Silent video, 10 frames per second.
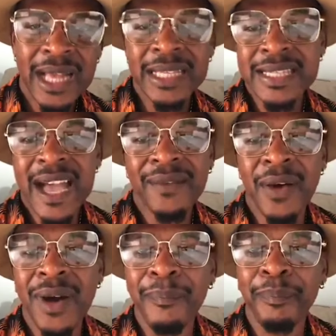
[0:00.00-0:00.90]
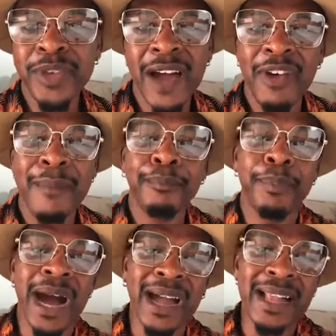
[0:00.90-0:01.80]
Unless you have
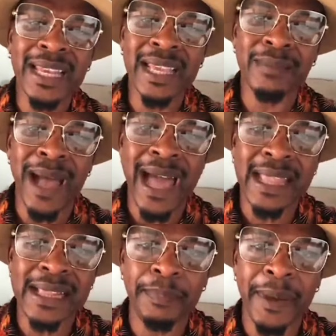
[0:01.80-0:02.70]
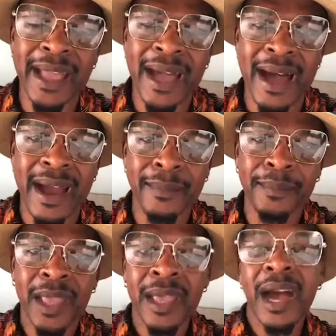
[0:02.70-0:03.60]
one bag of lead idly by your
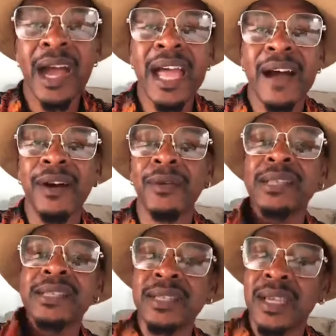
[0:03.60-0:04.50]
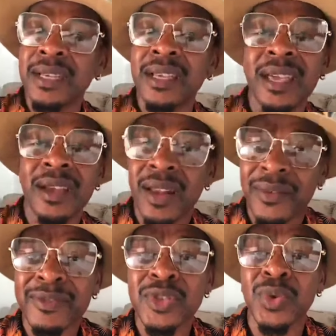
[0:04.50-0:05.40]
arm, or you have one chain, you
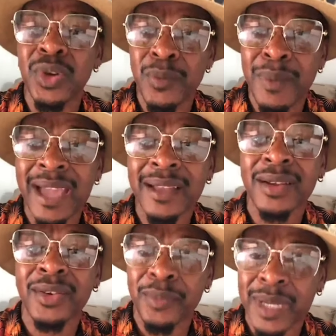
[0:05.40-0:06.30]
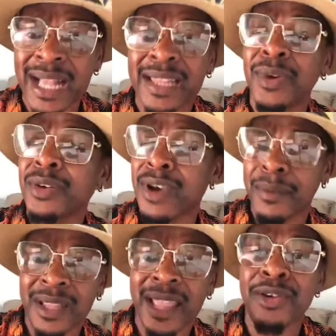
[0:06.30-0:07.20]
have two little bike criminals, they will
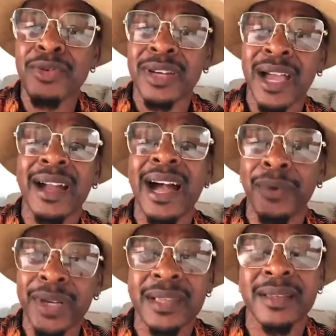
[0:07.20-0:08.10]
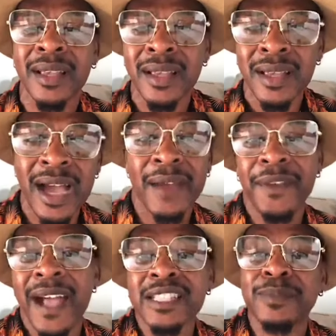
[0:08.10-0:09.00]
grab it and run and go with it.
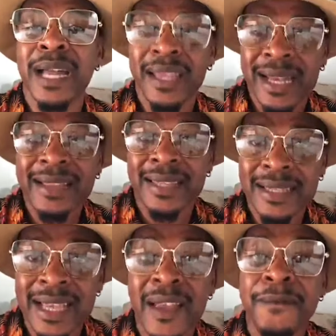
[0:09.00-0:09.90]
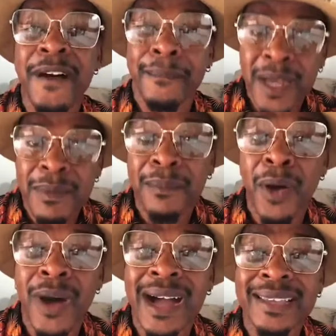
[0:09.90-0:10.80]
Or if you are smart in things and your family
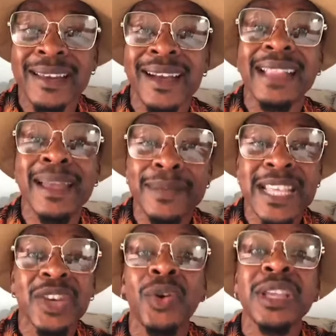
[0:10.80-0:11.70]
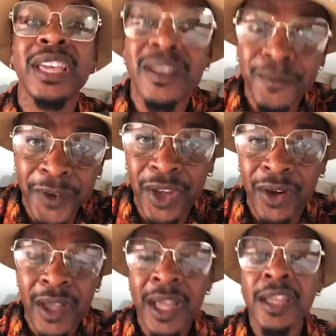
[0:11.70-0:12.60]
member want to kill you, them send out hit for
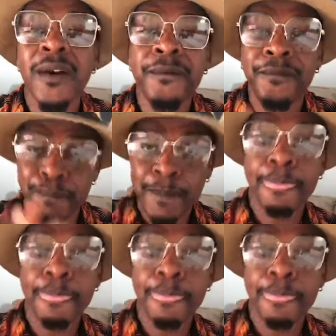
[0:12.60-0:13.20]
you. You